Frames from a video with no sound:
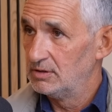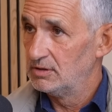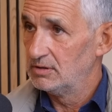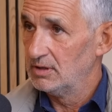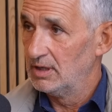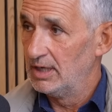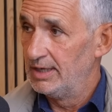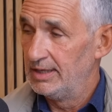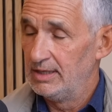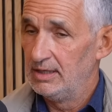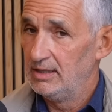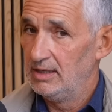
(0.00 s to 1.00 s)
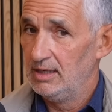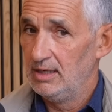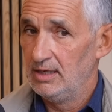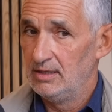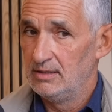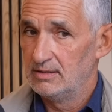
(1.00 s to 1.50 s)
which uh,
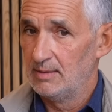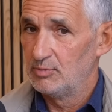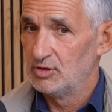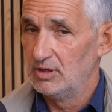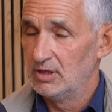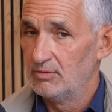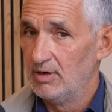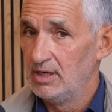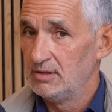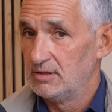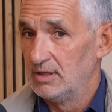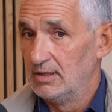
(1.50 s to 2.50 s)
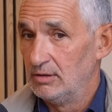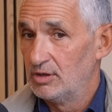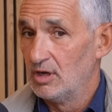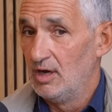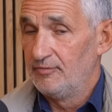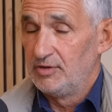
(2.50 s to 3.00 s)
is absolutely crazy. And
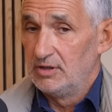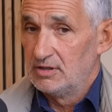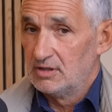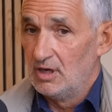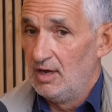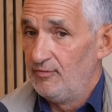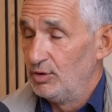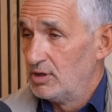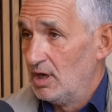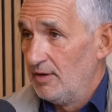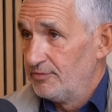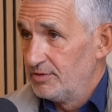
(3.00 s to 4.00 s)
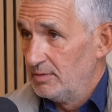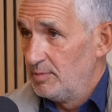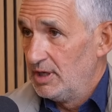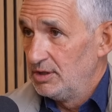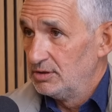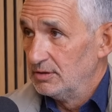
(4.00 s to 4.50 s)
look after your staff, look after the
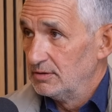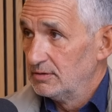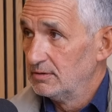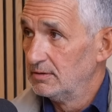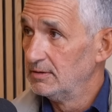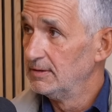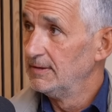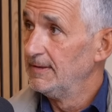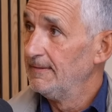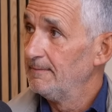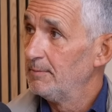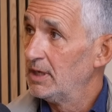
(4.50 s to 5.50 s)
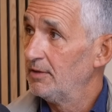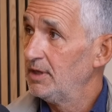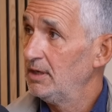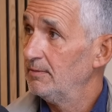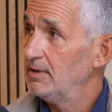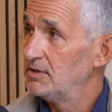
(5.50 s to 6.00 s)
patients. But I
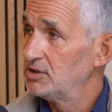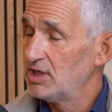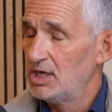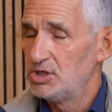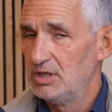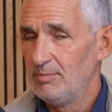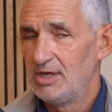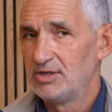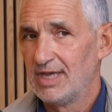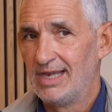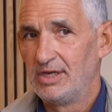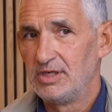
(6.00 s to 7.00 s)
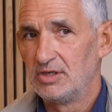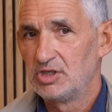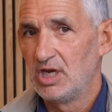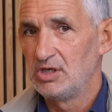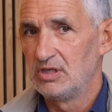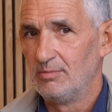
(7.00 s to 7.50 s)
think it's changed the mentality, it's
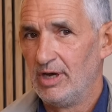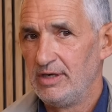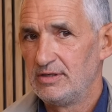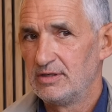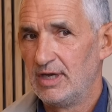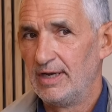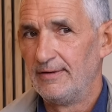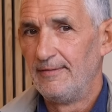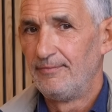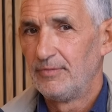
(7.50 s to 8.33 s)
changed the mindset.